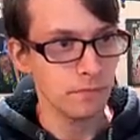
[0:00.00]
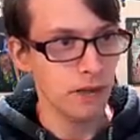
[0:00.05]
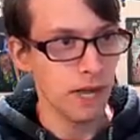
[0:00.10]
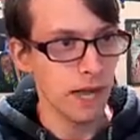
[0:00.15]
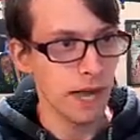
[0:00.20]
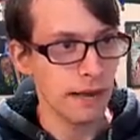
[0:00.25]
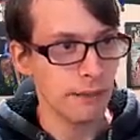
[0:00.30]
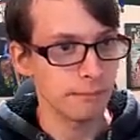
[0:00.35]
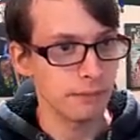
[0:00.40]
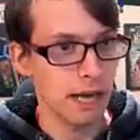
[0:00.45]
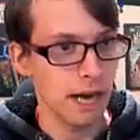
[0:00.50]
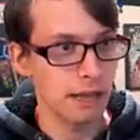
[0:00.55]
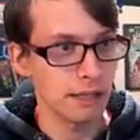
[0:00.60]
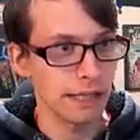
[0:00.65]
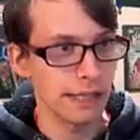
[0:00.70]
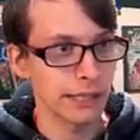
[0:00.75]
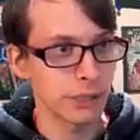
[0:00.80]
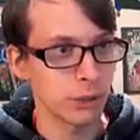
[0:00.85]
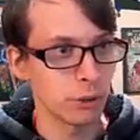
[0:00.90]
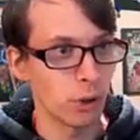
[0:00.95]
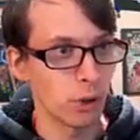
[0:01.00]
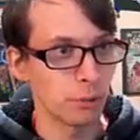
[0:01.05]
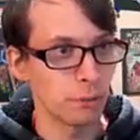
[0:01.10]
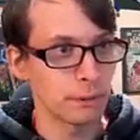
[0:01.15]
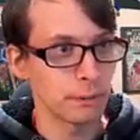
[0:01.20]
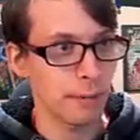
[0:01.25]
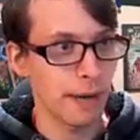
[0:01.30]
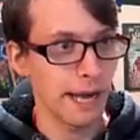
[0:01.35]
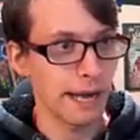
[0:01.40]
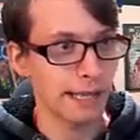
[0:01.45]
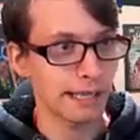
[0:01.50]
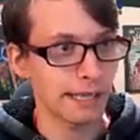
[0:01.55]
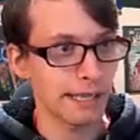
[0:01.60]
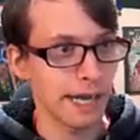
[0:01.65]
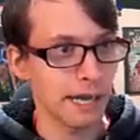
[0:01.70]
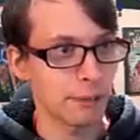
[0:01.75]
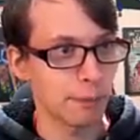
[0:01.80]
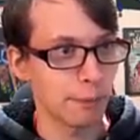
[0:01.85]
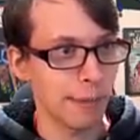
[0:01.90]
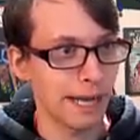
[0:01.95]
I am not letting you hold me back.
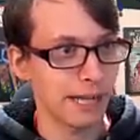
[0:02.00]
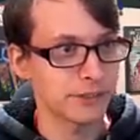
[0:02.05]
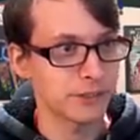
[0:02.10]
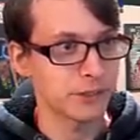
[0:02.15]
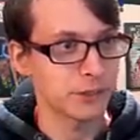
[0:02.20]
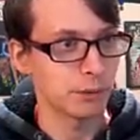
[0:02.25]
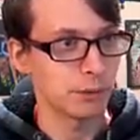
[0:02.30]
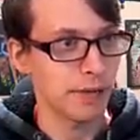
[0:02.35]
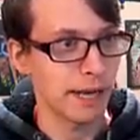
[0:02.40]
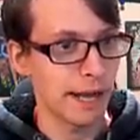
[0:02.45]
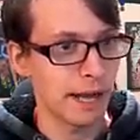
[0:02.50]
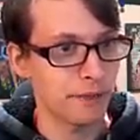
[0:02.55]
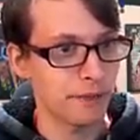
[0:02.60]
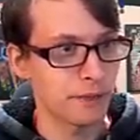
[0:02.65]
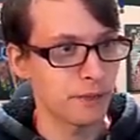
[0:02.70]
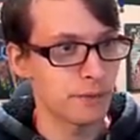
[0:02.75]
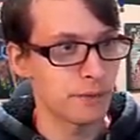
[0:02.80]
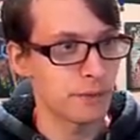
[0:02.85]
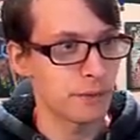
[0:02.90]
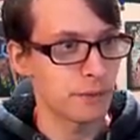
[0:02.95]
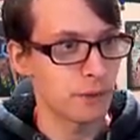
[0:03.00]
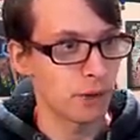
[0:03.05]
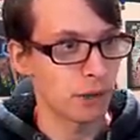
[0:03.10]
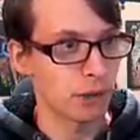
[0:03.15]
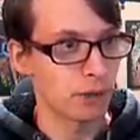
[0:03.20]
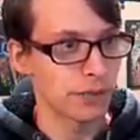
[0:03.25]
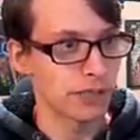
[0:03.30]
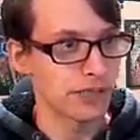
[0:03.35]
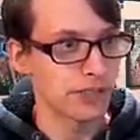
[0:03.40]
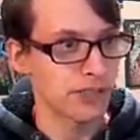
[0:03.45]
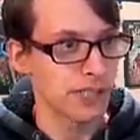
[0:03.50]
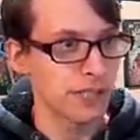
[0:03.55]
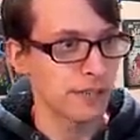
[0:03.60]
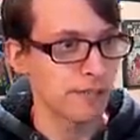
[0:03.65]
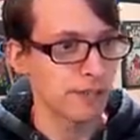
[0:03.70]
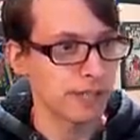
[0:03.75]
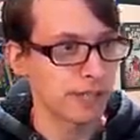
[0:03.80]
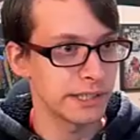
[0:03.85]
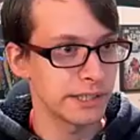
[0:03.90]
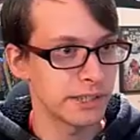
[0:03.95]
I will pass you at the earliest
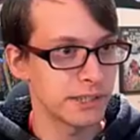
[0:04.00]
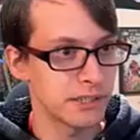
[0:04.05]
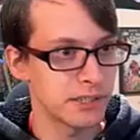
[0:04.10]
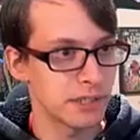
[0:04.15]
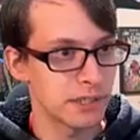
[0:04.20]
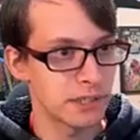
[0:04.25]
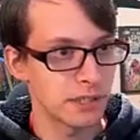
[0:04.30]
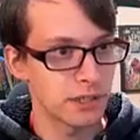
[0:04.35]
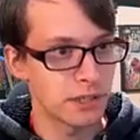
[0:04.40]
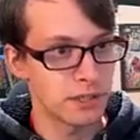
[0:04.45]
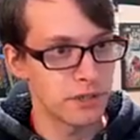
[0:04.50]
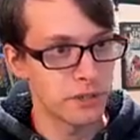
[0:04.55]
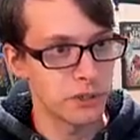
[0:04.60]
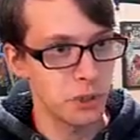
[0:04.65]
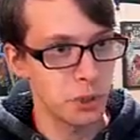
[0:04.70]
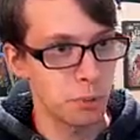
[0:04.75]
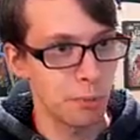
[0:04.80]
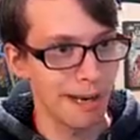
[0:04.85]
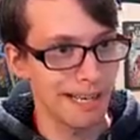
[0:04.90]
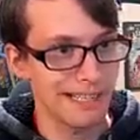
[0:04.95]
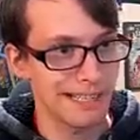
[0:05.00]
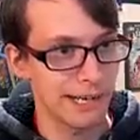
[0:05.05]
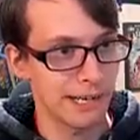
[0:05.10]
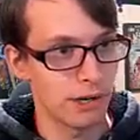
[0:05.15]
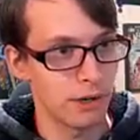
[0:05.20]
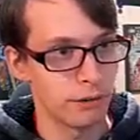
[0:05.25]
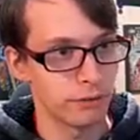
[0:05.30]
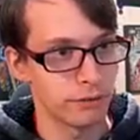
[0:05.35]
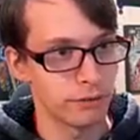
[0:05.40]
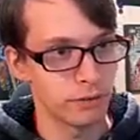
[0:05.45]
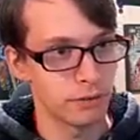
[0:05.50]
convenience to myself.